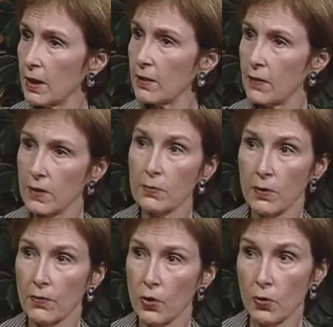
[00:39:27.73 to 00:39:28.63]
at this from
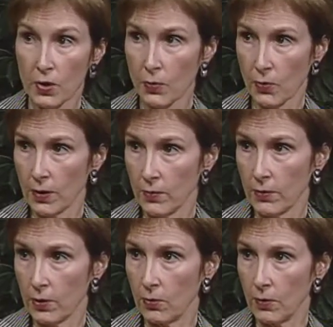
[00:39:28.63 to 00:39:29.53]
a viewer's point of
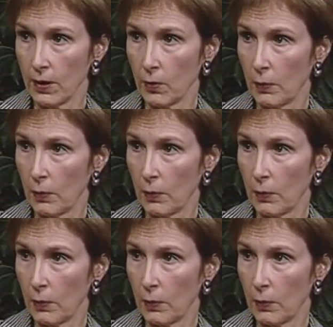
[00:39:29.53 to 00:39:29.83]
view,